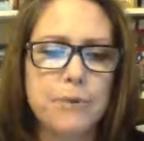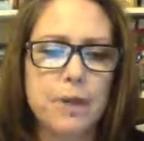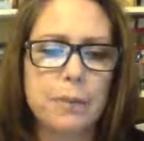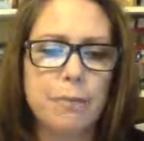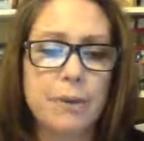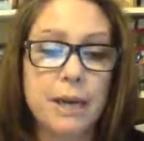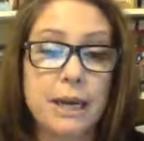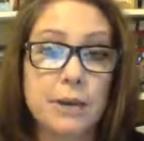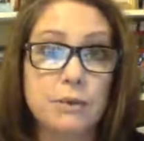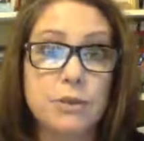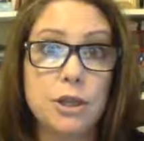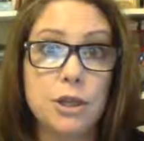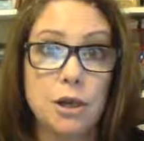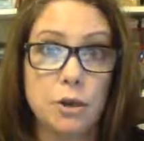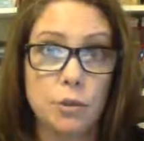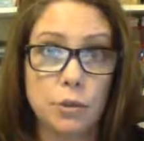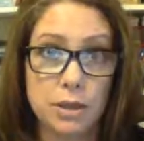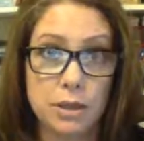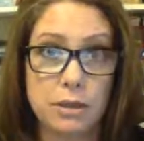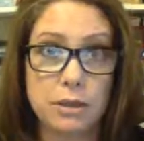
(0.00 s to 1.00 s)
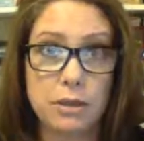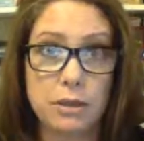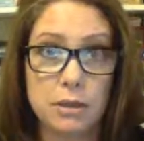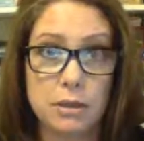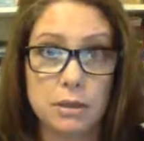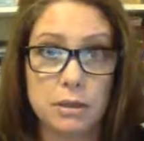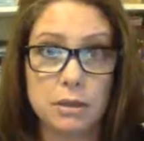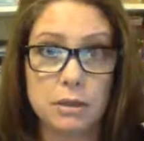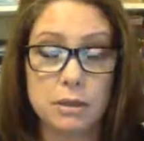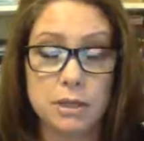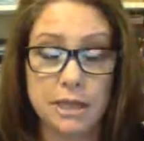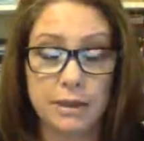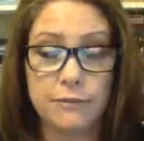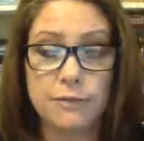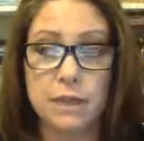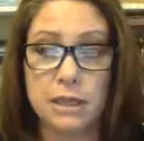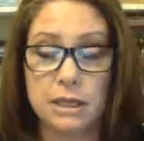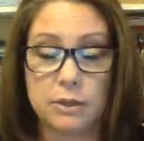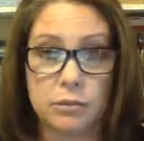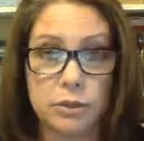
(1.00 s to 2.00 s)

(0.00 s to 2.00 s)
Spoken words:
But, you know, with definite